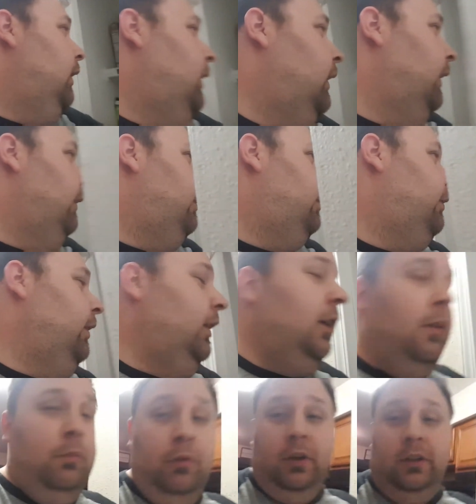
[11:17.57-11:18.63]
I think I
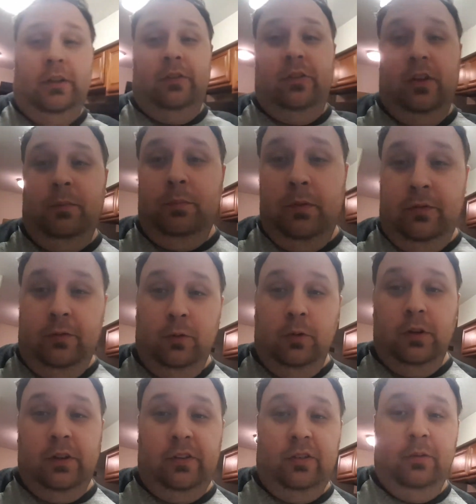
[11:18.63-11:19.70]
brought this up
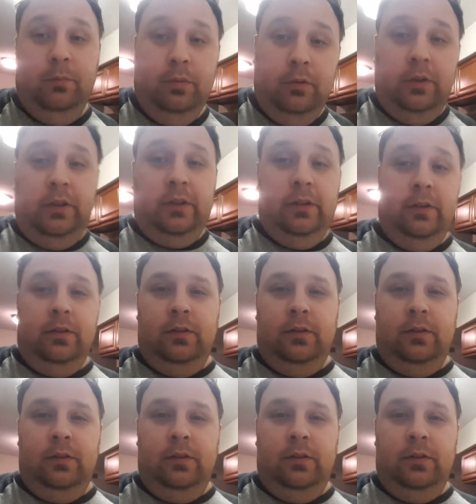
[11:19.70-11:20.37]
before at some point.